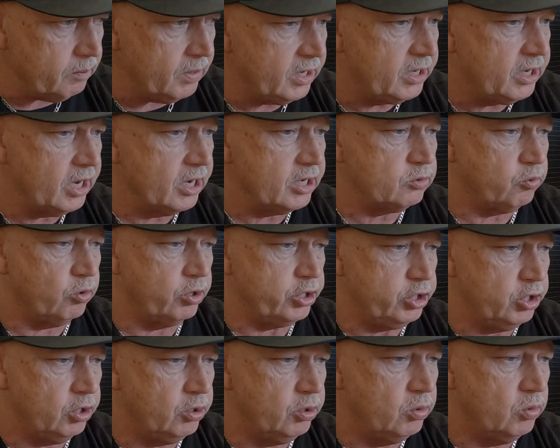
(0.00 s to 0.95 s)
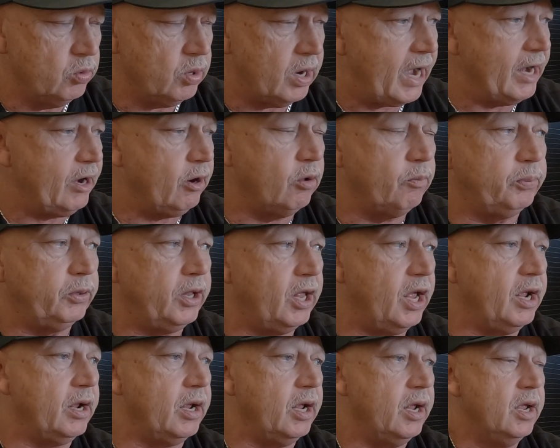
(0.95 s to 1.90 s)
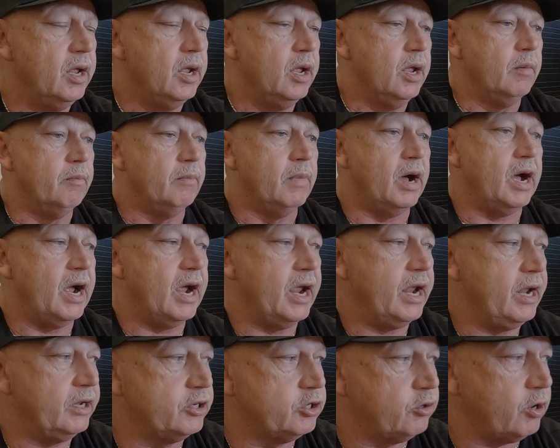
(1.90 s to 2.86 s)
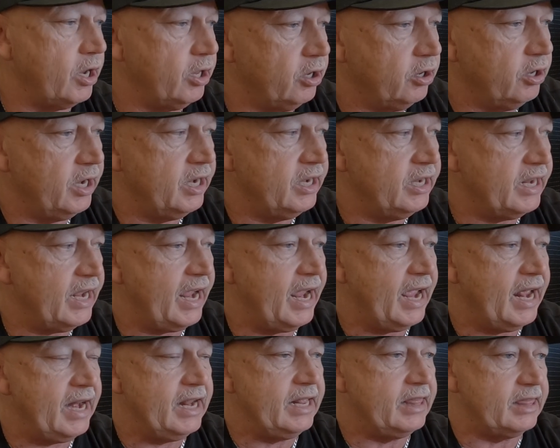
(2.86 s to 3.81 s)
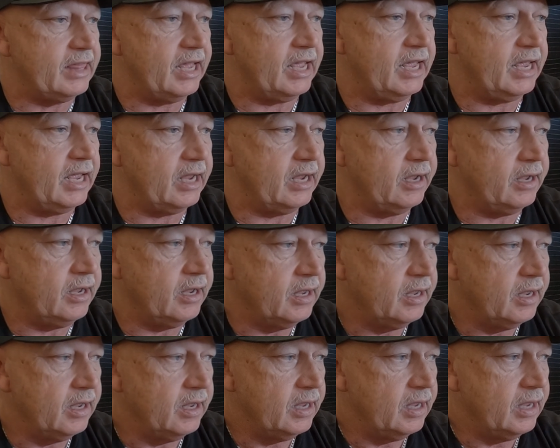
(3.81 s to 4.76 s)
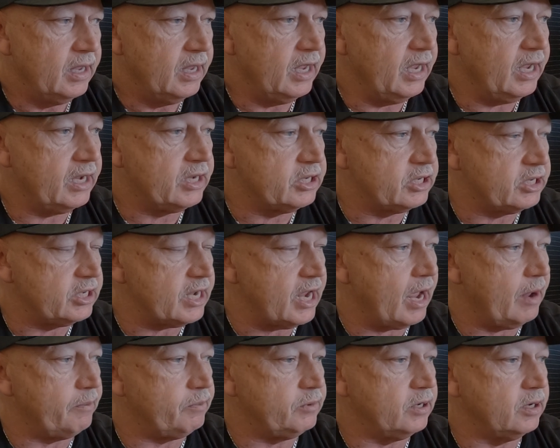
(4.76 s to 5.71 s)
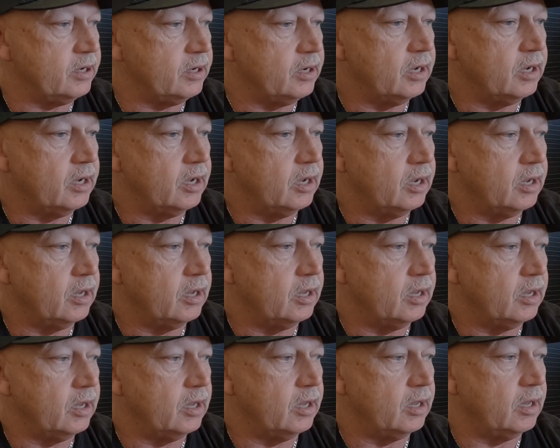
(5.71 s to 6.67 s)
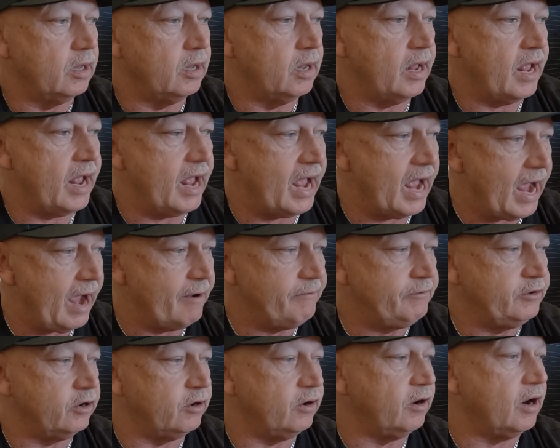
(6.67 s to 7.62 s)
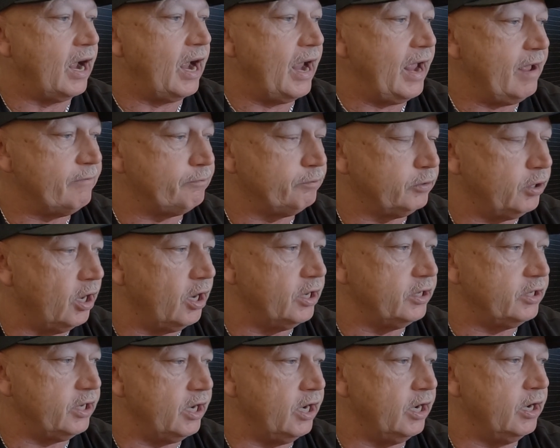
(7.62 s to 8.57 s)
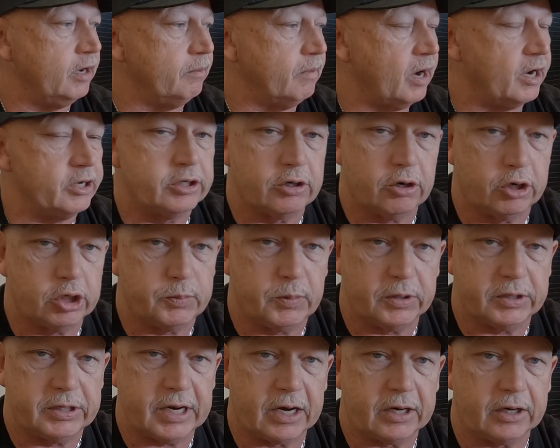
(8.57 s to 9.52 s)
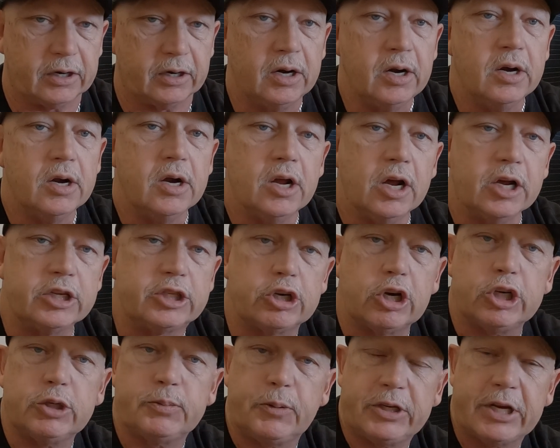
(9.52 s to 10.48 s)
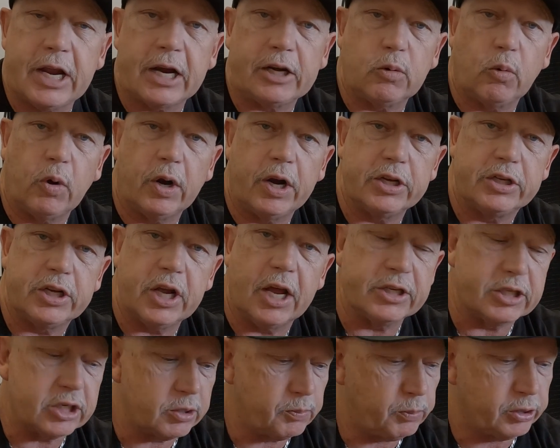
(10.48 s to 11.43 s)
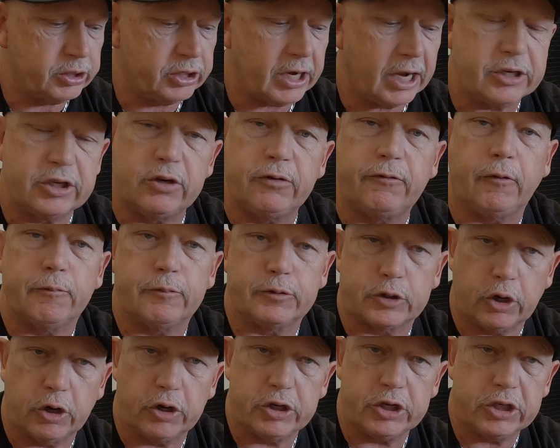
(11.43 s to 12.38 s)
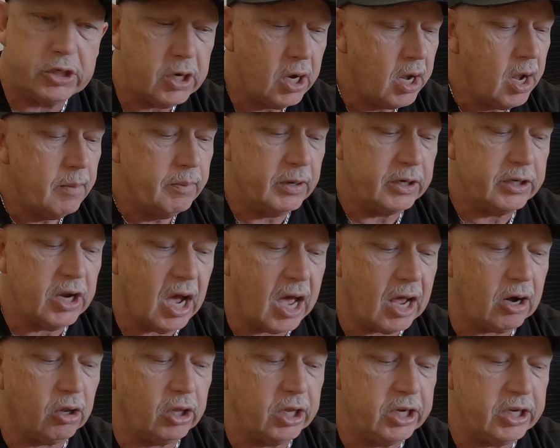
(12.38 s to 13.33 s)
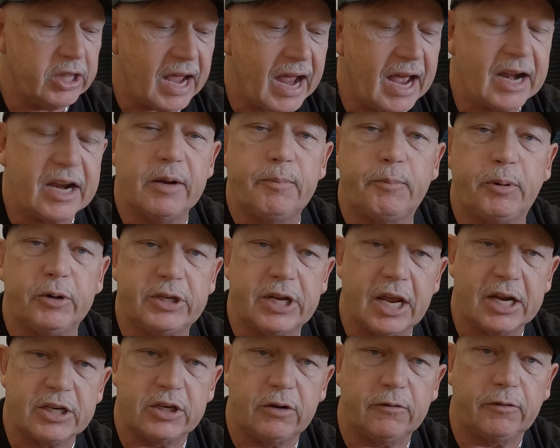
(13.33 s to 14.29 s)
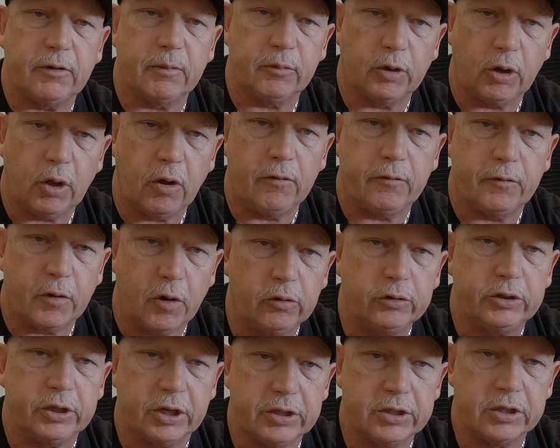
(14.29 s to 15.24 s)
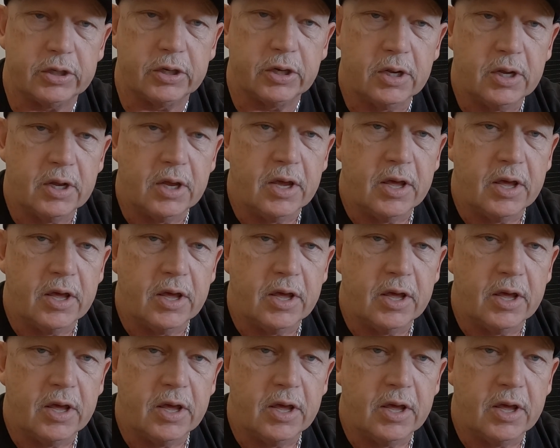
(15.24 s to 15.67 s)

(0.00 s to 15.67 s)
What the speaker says: Because I don't plug my trailer into anything except after I have plugged in my surge protector. A surge protector, what it does is protects you from surges, but not only that, it protects you from low voltage.